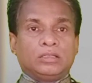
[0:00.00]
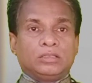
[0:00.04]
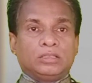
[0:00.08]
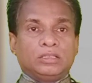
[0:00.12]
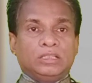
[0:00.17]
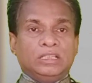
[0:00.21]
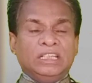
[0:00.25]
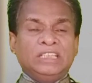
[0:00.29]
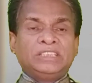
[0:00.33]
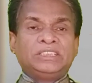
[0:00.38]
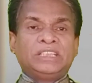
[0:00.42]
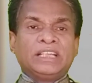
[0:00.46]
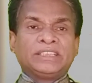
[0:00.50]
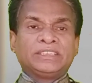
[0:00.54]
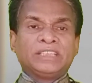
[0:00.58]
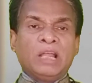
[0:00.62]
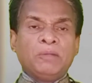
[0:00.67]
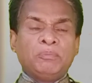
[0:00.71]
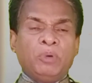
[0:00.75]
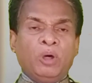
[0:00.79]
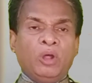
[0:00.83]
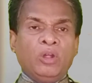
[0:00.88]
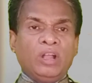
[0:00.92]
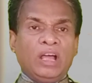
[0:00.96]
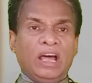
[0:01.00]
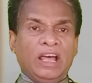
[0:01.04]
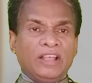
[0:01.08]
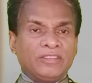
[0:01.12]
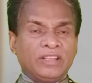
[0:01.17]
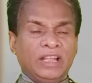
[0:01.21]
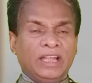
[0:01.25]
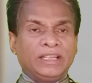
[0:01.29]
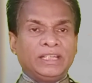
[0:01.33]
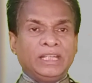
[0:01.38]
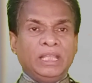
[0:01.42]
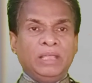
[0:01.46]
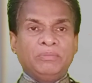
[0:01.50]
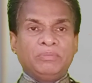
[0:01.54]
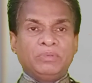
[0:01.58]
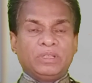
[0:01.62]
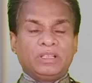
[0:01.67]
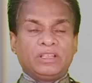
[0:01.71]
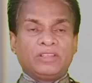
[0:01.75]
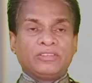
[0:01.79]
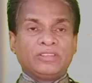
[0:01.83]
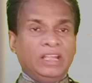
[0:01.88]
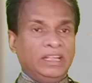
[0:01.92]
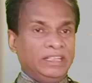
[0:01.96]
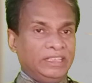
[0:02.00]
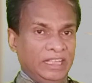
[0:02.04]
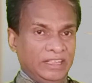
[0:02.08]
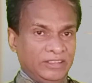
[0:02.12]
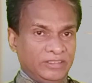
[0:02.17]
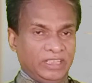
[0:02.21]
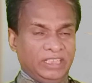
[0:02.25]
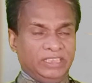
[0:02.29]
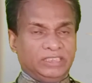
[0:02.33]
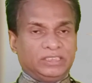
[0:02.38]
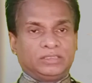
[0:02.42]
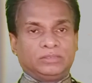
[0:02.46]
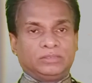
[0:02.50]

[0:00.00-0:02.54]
Structure for assertive sentences: